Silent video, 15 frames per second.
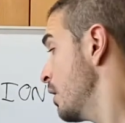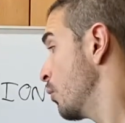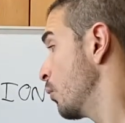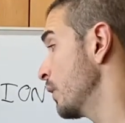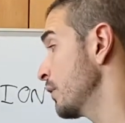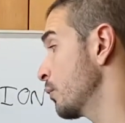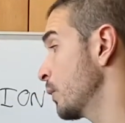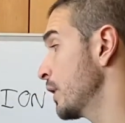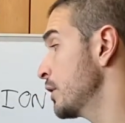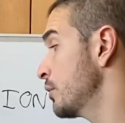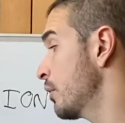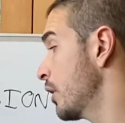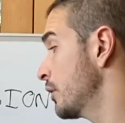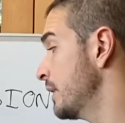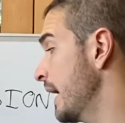with where you
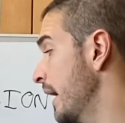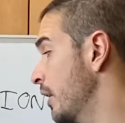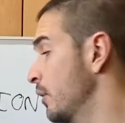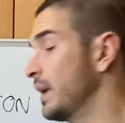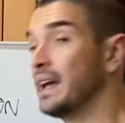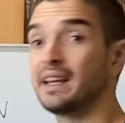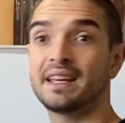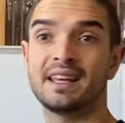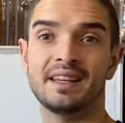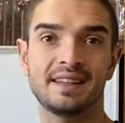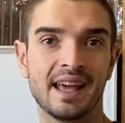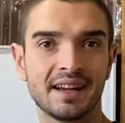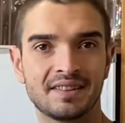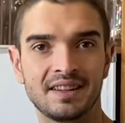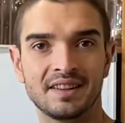are now and
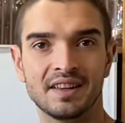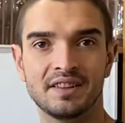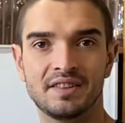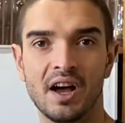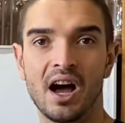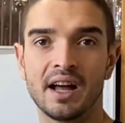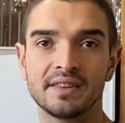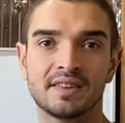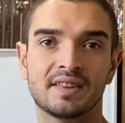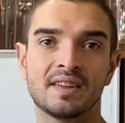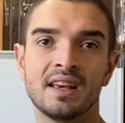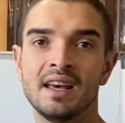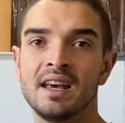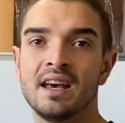connecting the dots.